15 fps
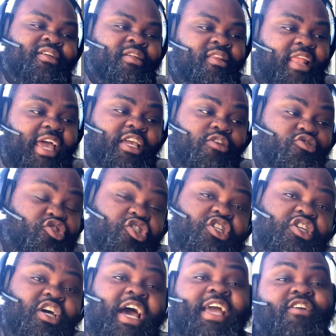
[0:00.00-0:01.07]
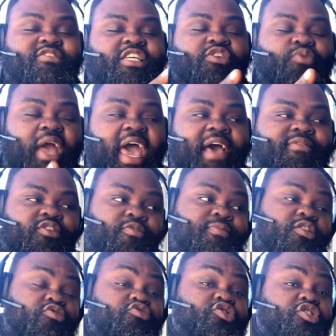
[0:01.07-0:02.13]
Like you should. I ain't gonna say you have to, but
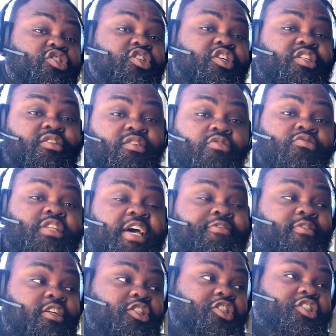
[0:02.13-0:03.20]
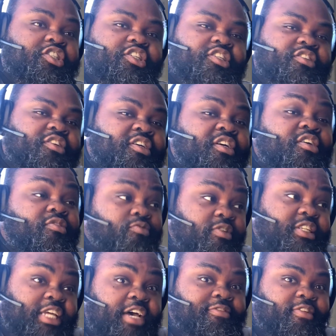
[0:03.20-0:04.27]
you should. You definitely should.
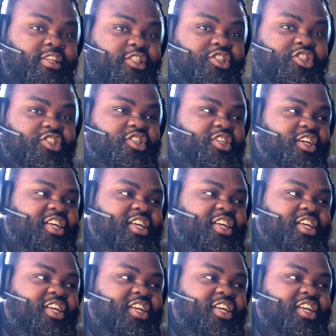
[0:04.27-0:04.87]
Definitely should.